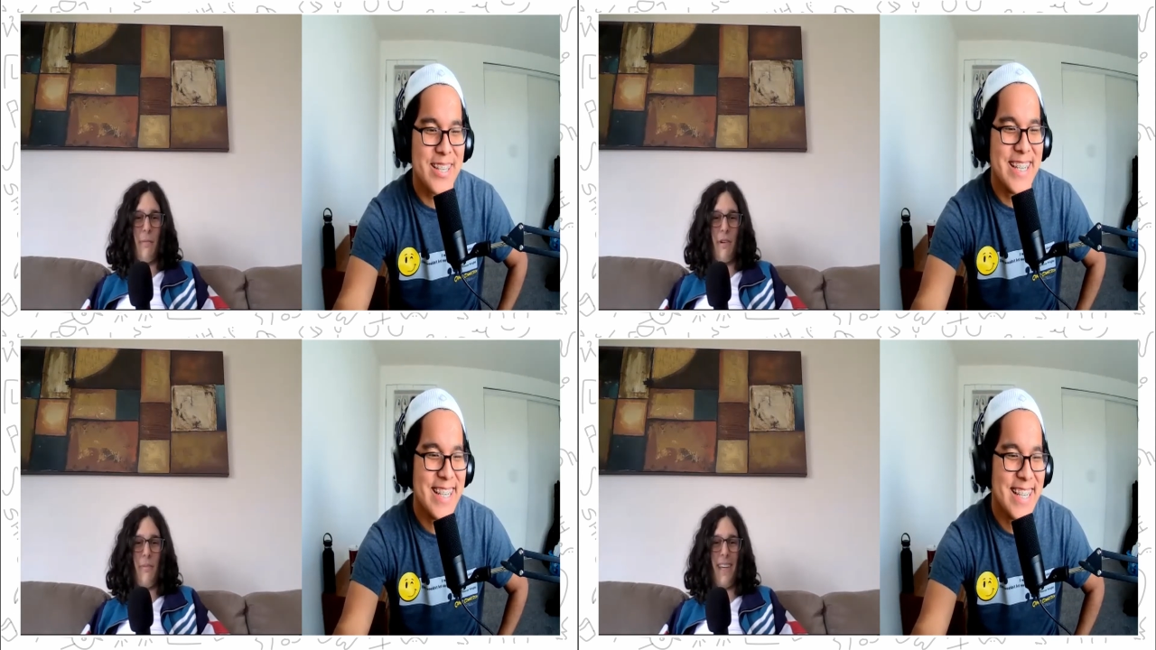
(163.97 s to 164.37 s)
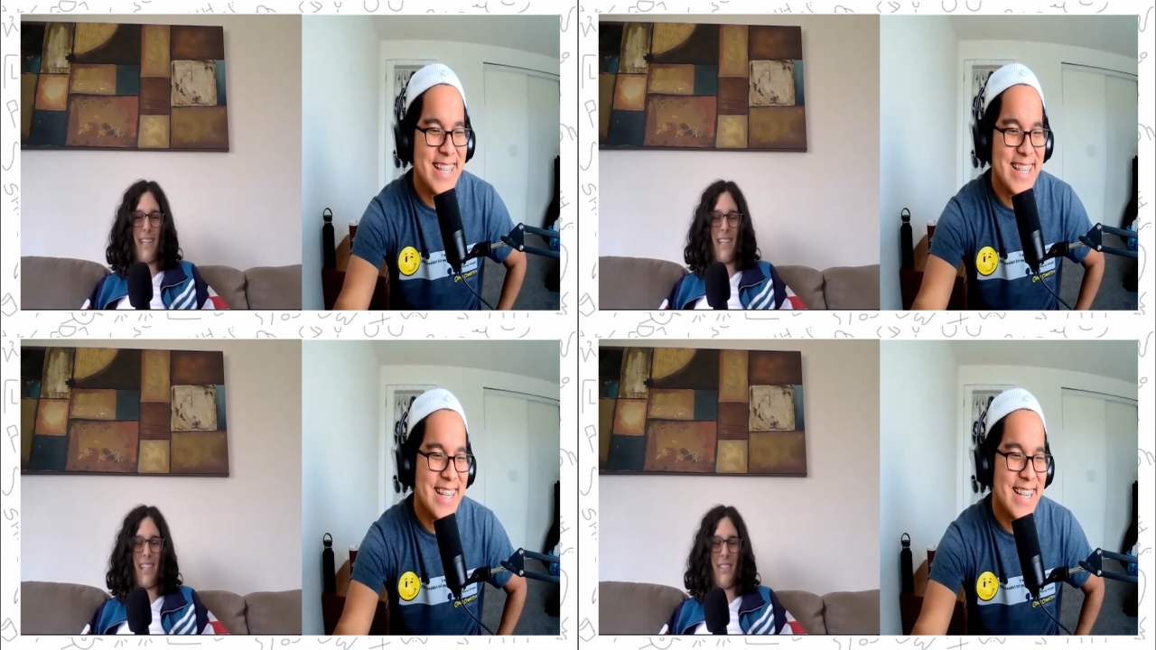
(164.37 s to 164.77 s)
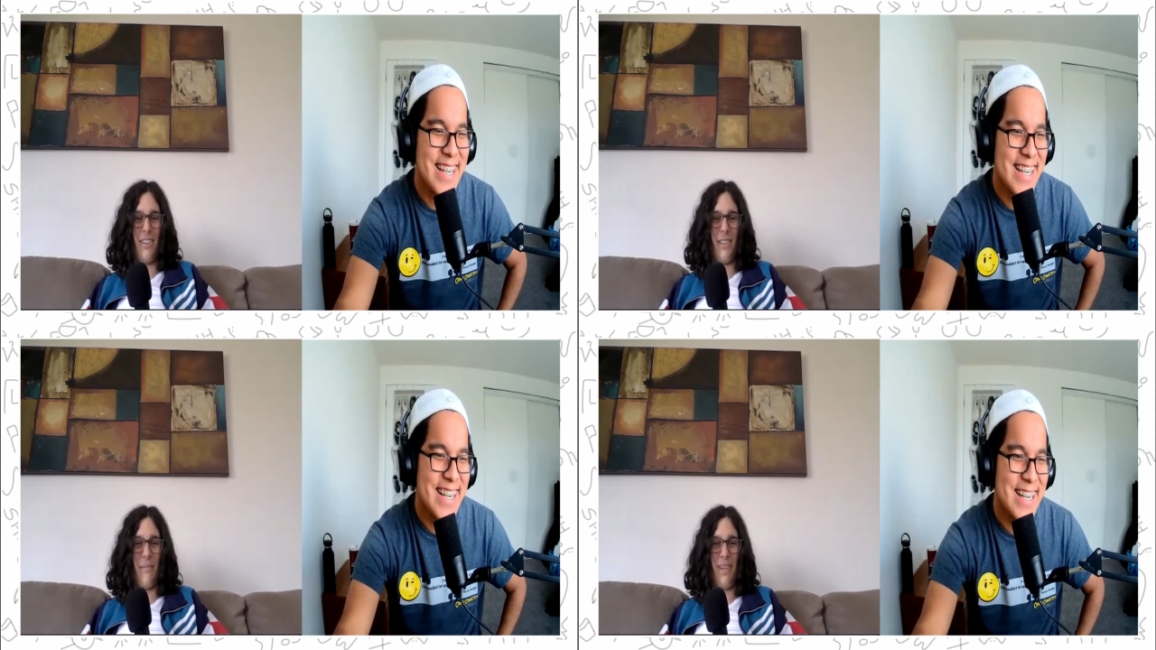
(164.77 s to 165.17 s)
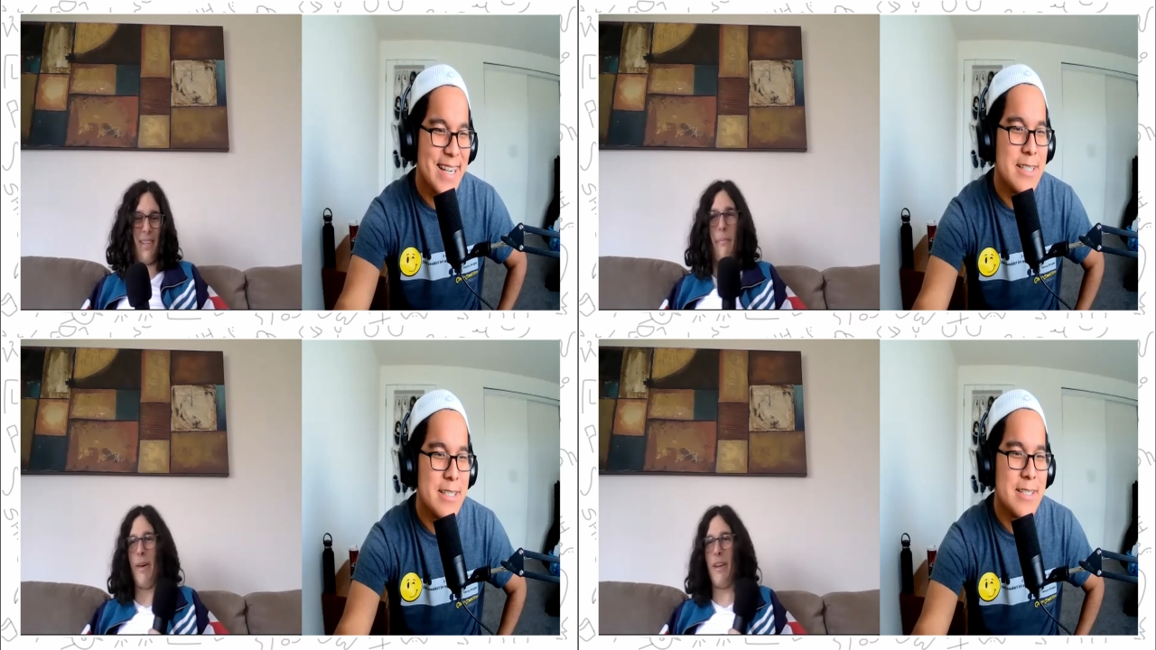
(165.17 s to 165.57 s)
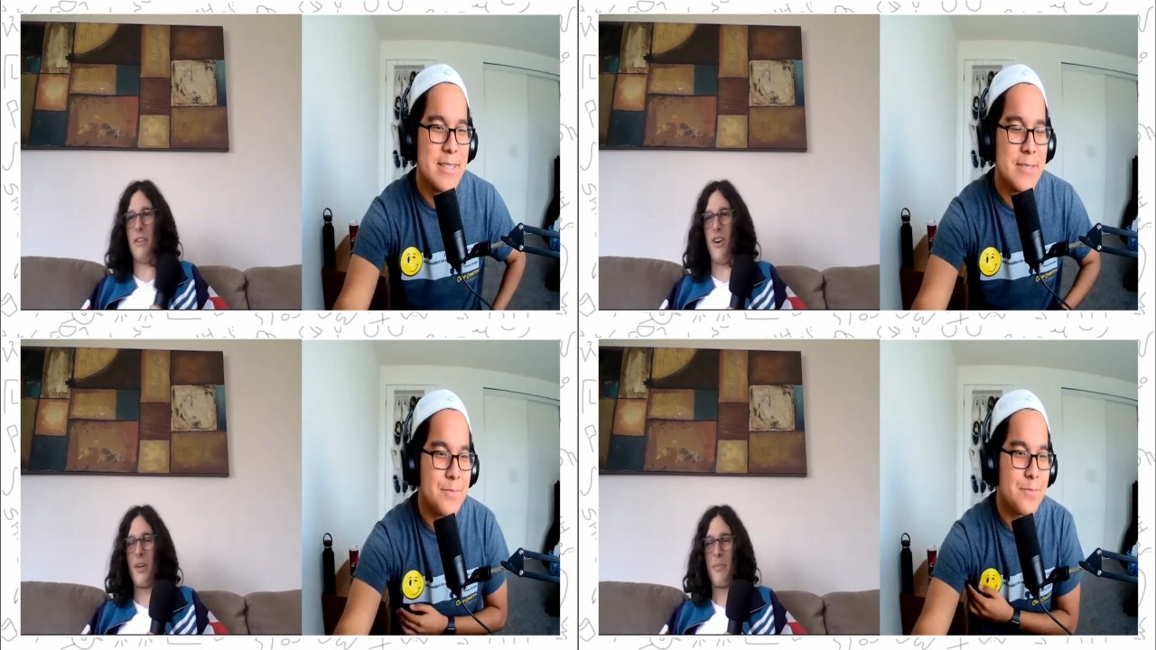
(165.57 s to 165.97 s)
Speaker 1: straight up could make like you know how they
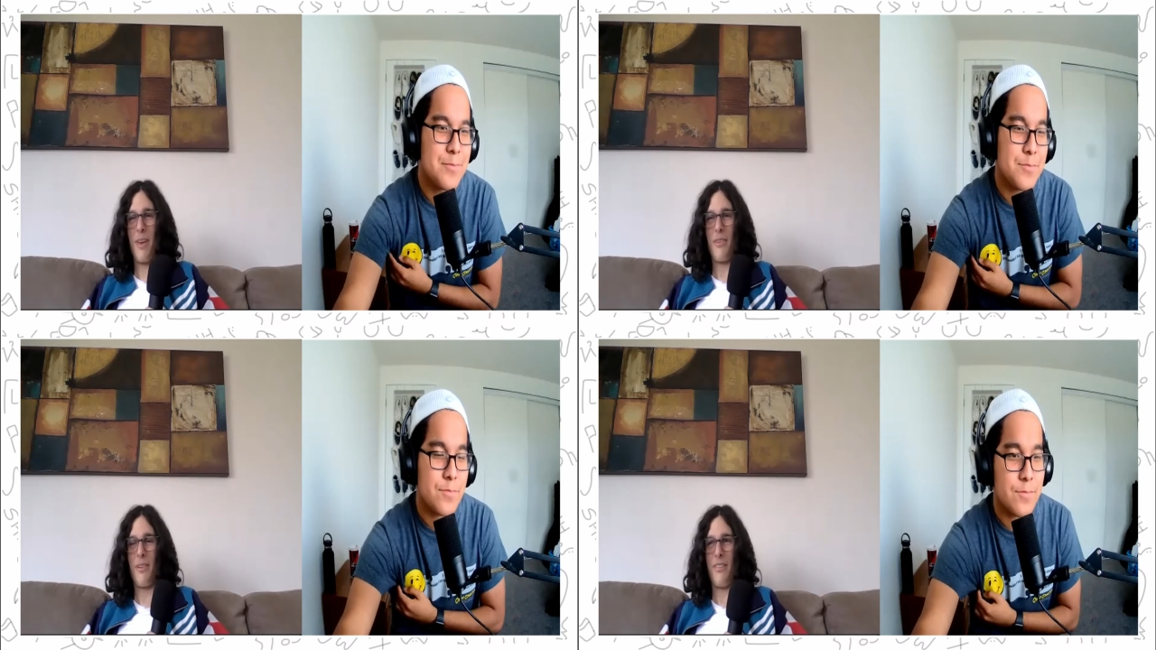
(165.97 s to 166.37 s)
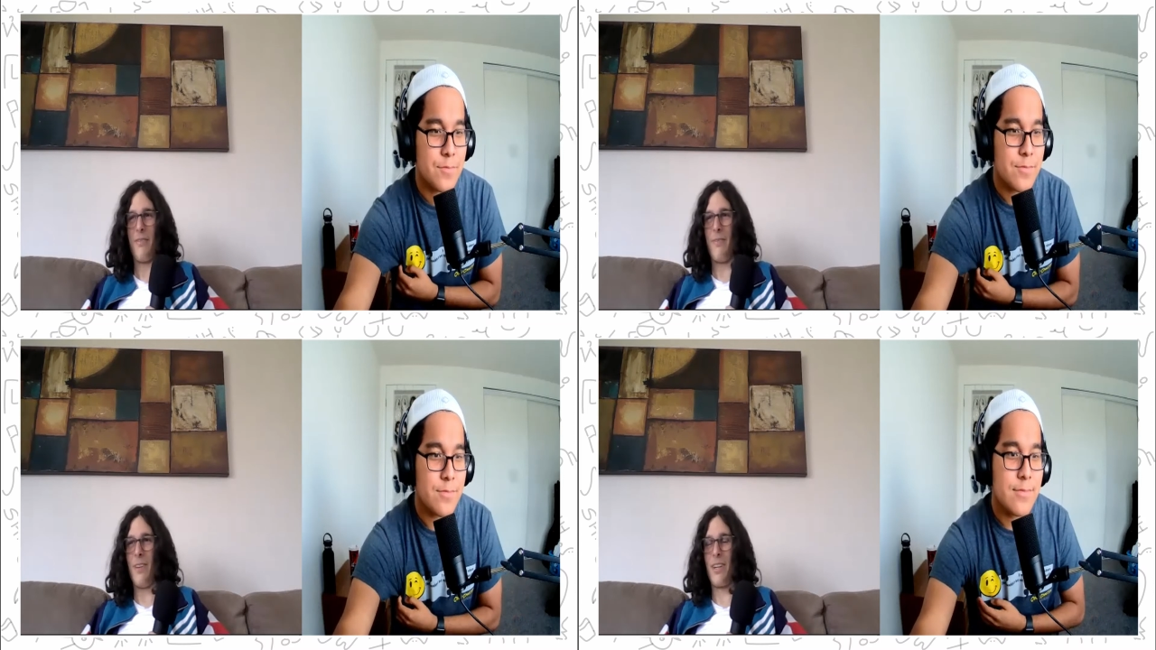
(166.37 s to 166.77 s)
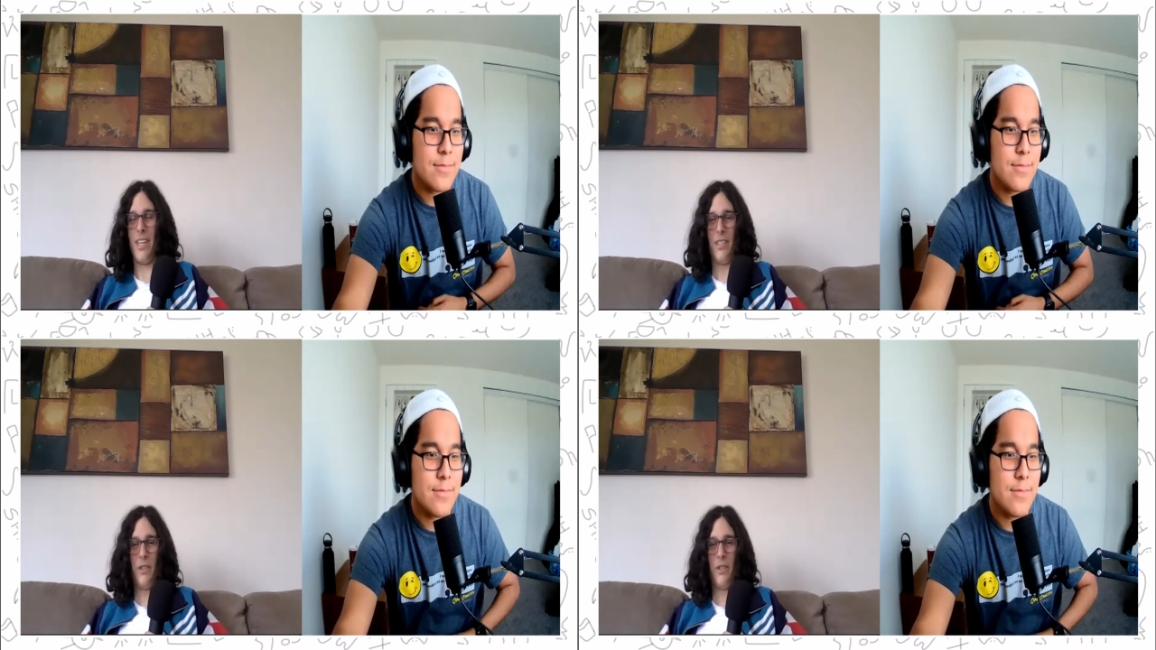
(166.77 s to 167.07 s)
they made a documentary on